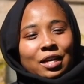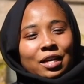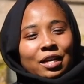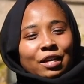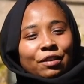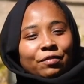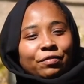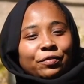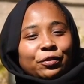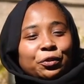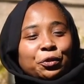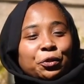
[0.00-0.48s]

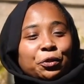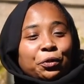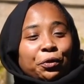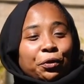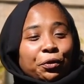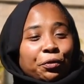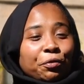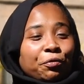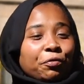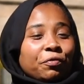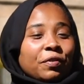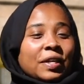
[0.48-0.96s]
If to
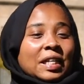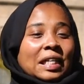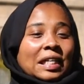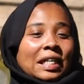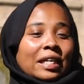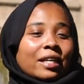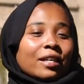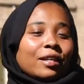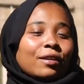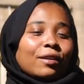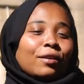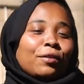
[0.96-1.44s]
you, you feel
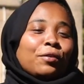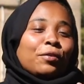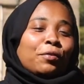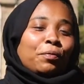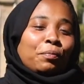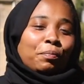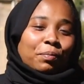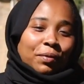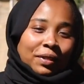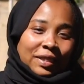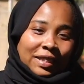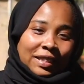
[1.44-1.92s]
like
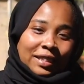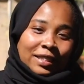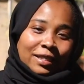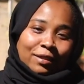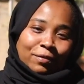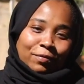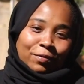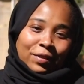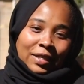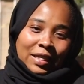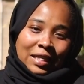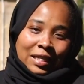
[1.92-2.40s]
you're
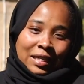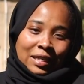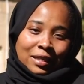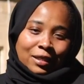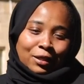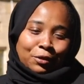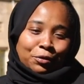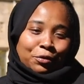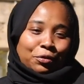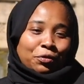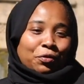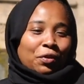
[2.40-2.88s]
positive with
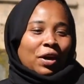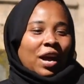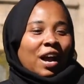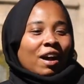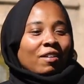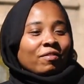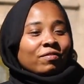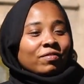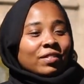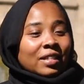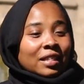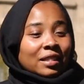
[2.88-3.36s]
it, you don't
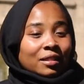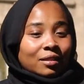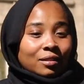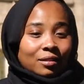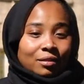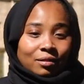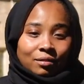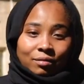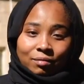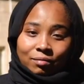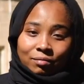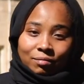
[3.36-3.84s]
have
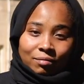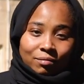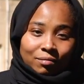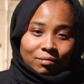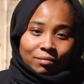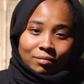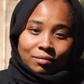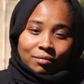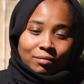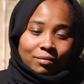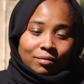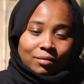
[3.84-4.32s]
this
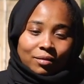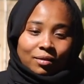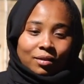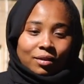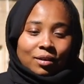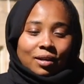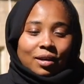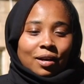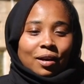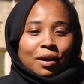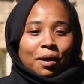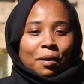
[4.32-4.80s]

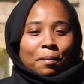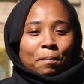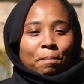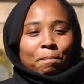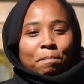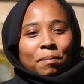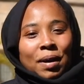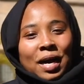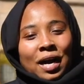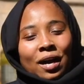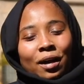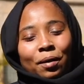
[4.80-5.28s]

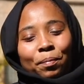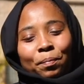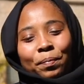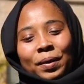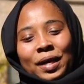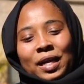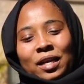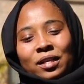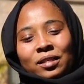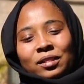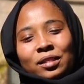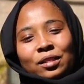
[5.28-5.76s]
back
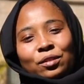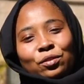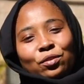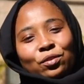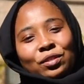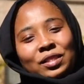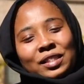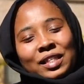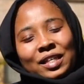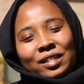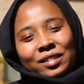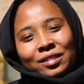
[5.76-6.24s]
pains and
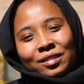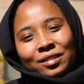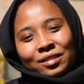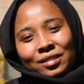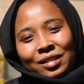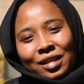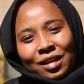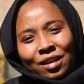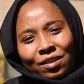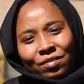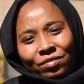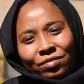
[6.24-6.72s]
all that
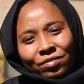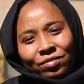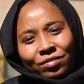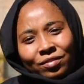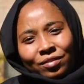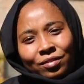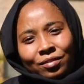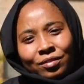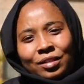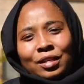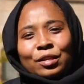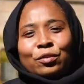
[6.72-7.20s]
stuff,
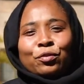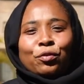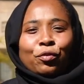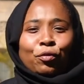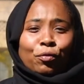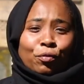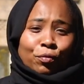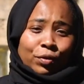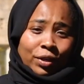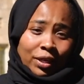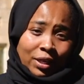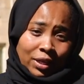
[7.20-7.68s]
then
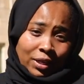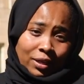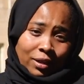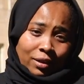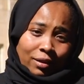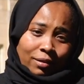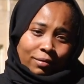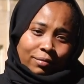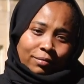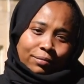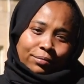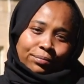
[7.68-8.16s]
you're okay.
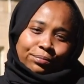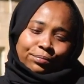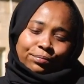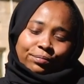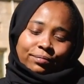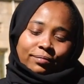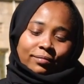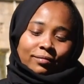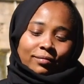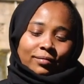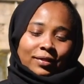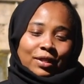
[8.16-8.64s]

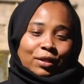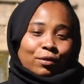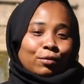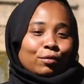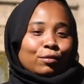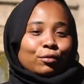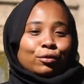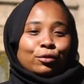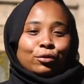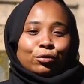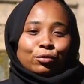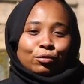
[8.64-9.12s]
You're
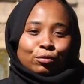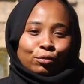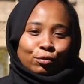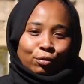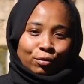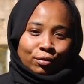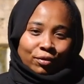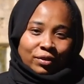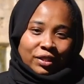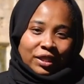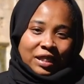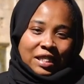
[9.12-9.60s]
good to
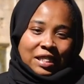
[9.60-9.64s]
go.